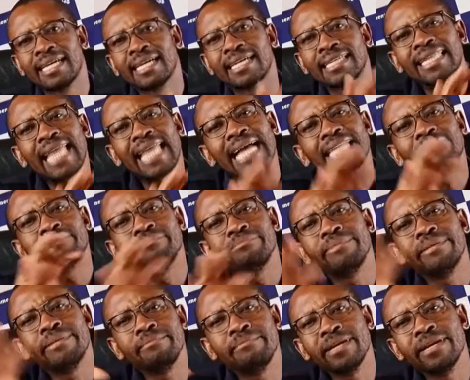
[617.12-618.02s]

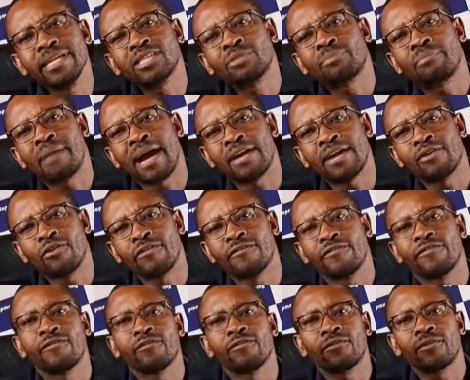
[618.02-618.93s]
That makes part
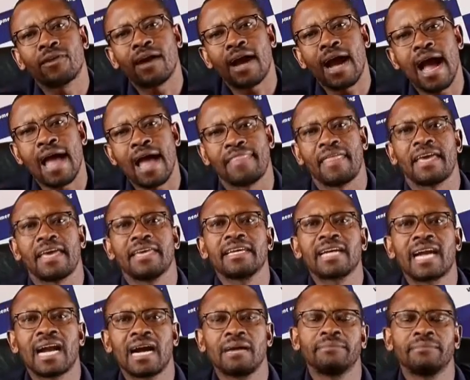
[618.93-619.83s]
of other
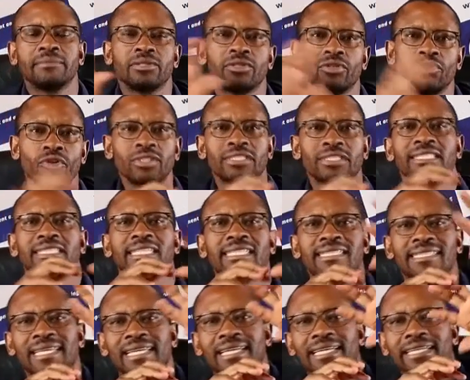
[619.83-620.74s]
income, not
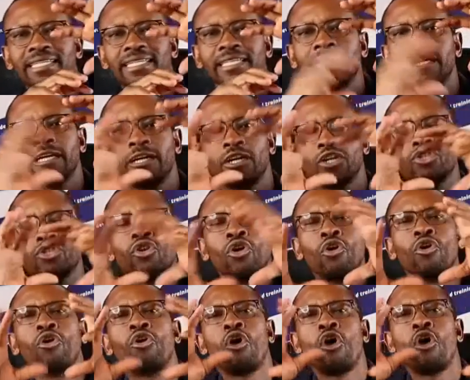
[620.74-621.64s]
necessarily
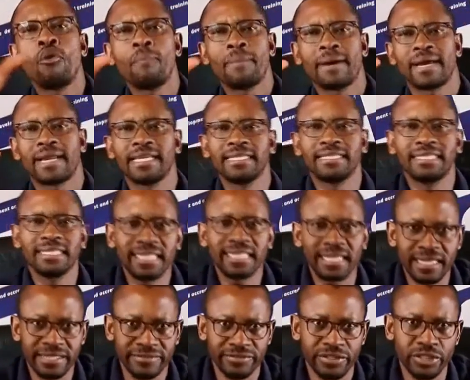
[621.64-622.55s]
your operating
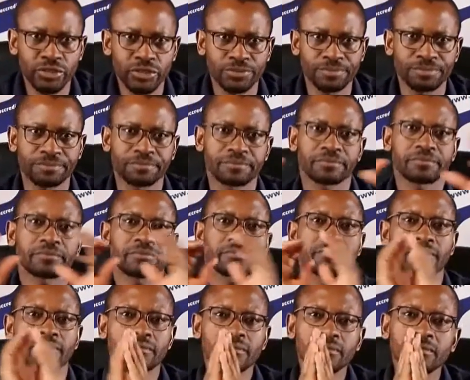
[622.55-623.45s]
revenue.
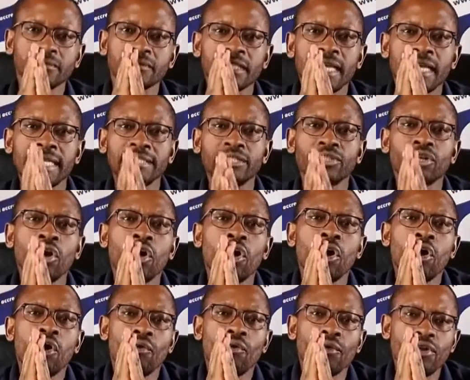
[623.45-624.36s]
And
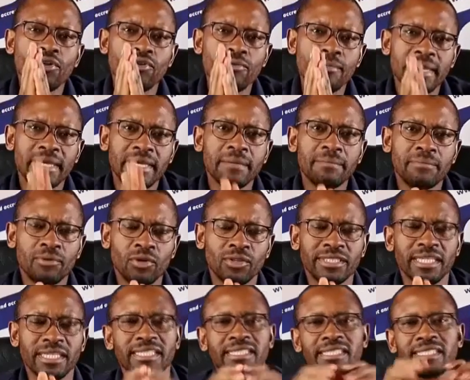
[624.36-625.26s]
when you're making
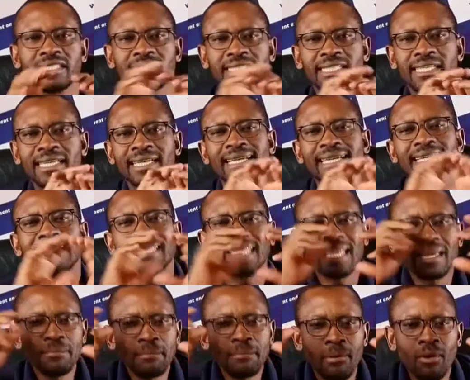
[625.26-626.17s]
projections,
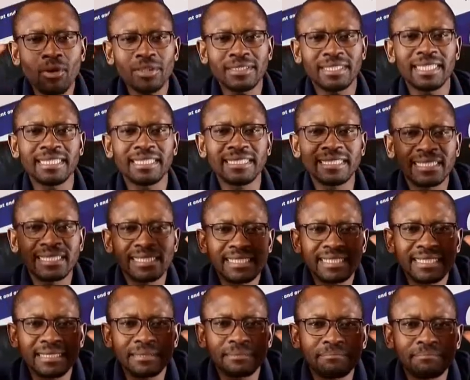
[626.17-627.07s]
the important
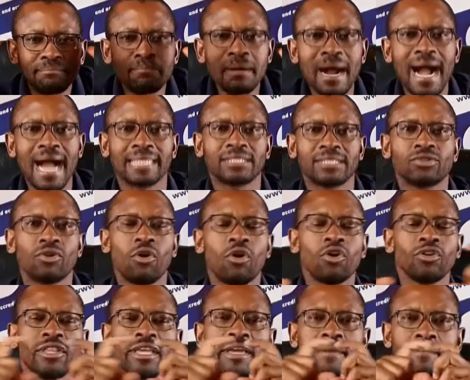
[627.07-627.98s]
part
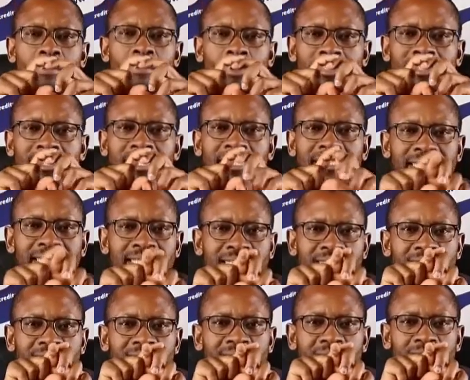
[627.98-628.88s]
or the important
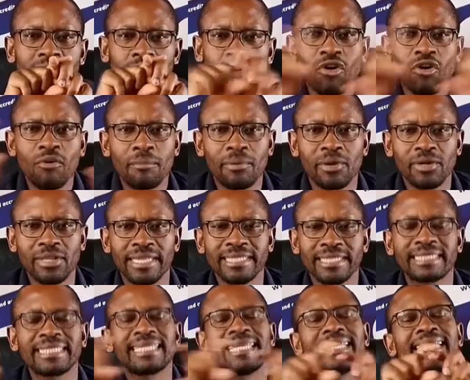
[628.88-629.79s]

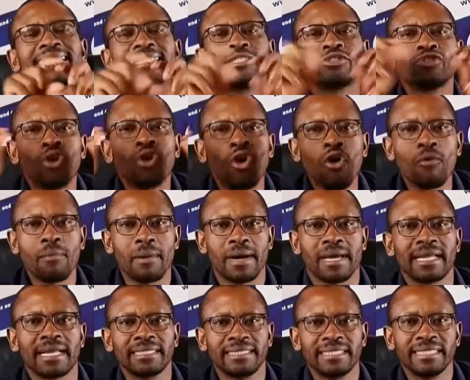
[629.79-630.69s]
component is your
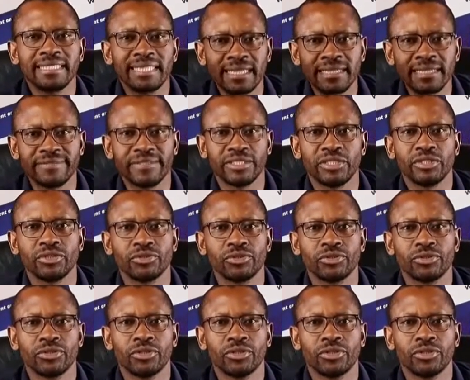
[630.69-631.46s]
operating revenue,